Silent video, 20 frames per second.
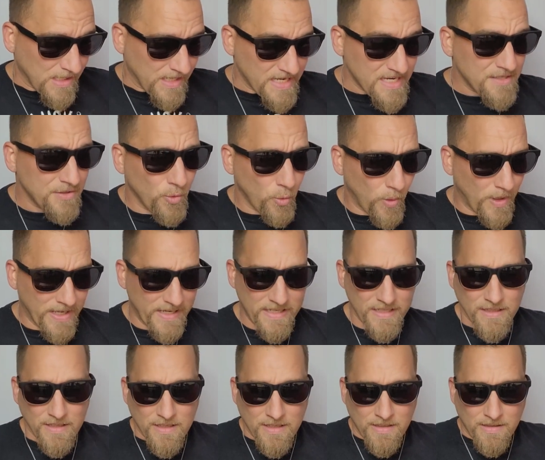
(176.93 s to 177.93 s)
either
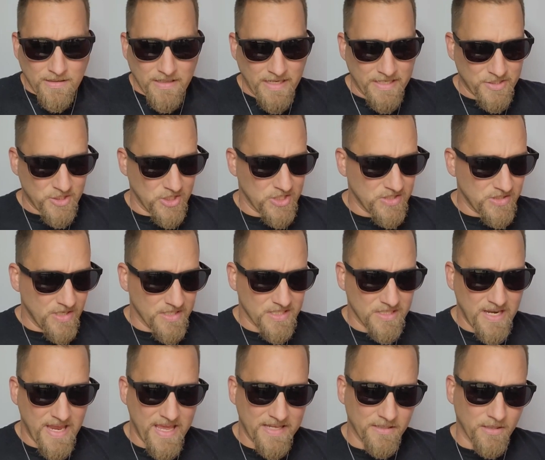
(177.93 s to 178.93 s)
way, it just
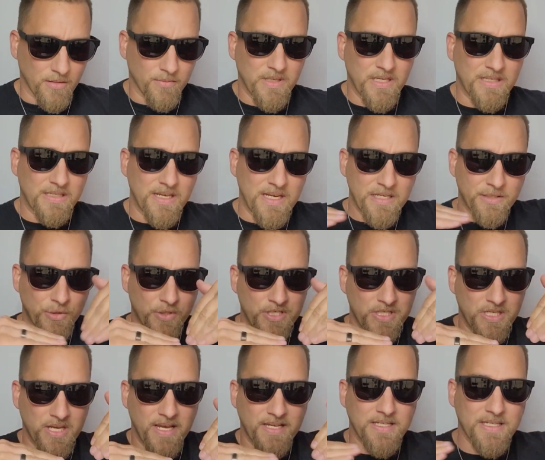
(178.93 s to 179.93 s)
doesn't add up. It
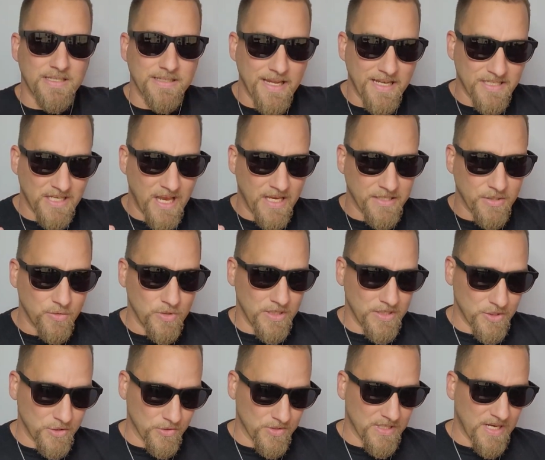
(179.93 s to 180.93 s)
intersects, and that's how you
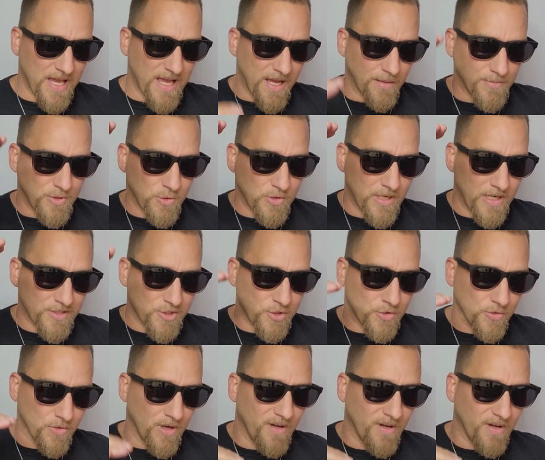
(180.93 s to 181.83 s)
get your time. You got your